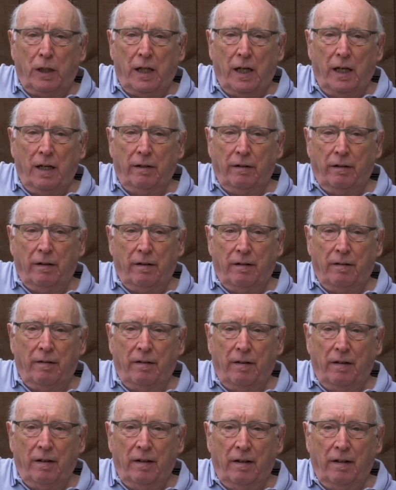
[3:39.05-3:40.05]
can.
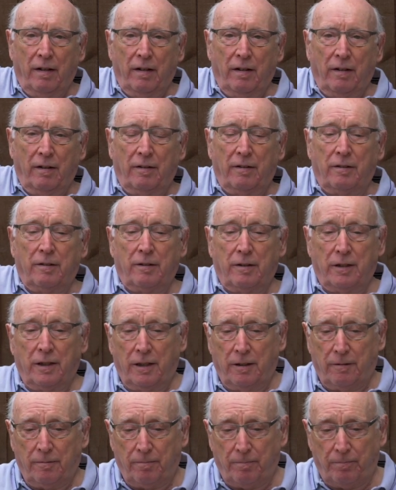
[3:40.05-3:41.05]
All
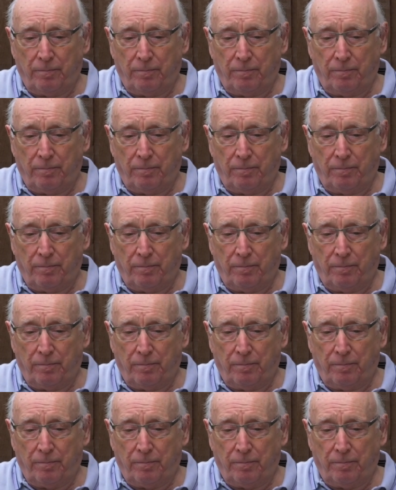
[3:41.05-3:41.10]
right.